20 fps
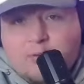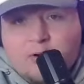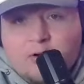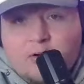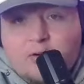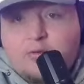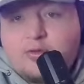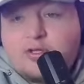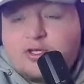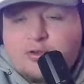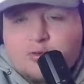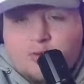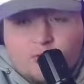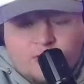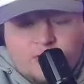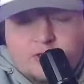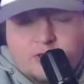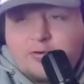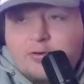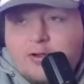bro,
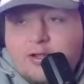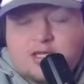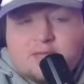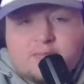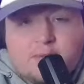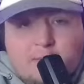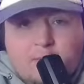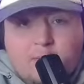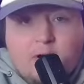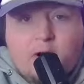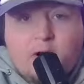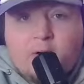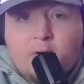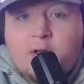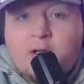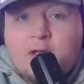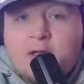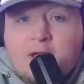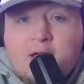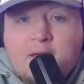source, trust me, bro.